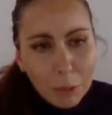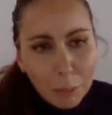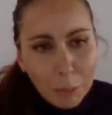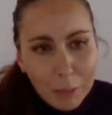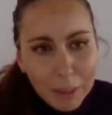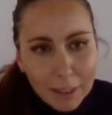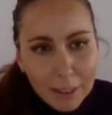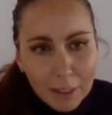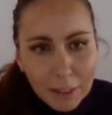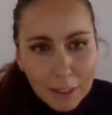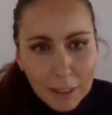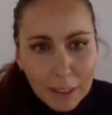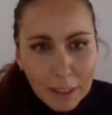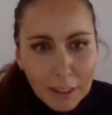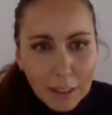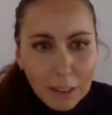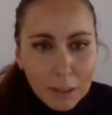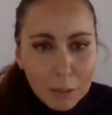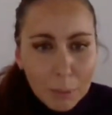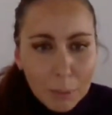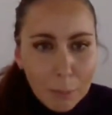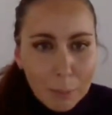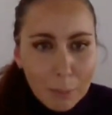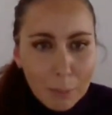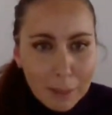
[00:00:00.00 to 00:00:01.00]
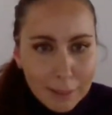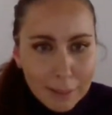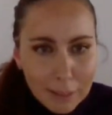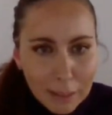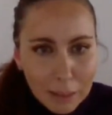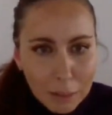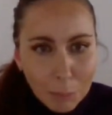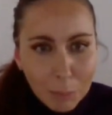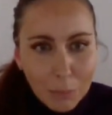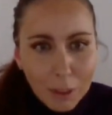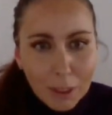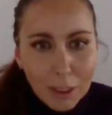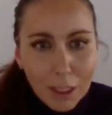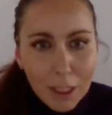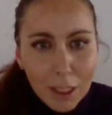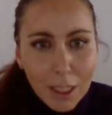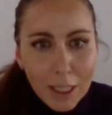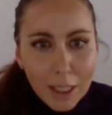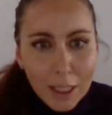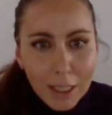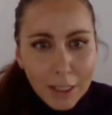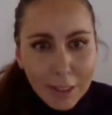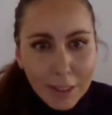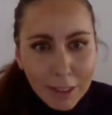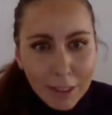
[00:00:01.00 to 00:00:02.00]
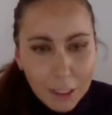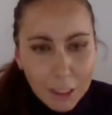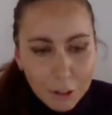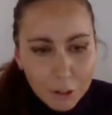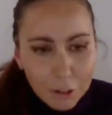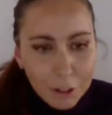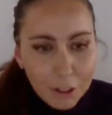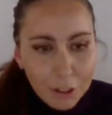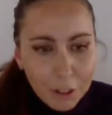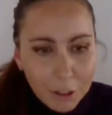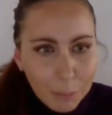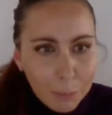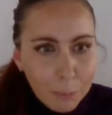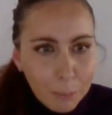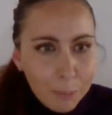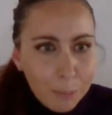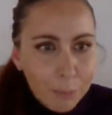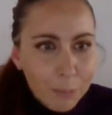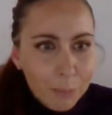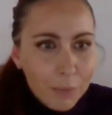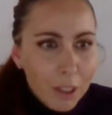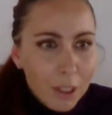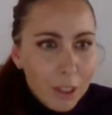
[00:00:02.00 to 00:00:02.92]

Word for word: the Middle East, Muslims, and terrorism.